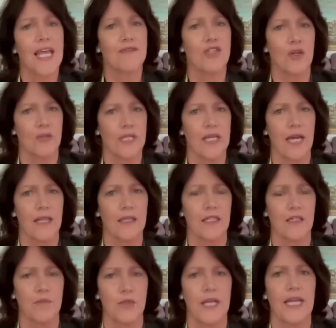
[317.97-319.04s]
If she only got
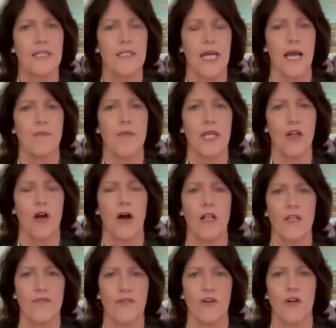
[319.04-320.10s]
a little playing time, that
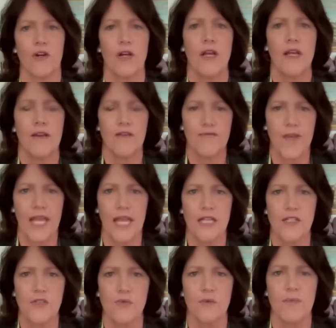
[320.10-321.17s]
all of her
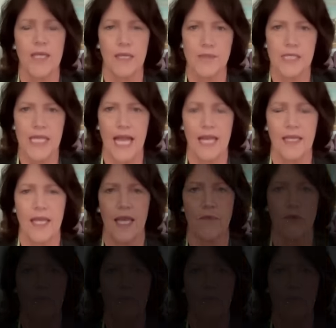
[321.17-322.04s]
fans would be upset.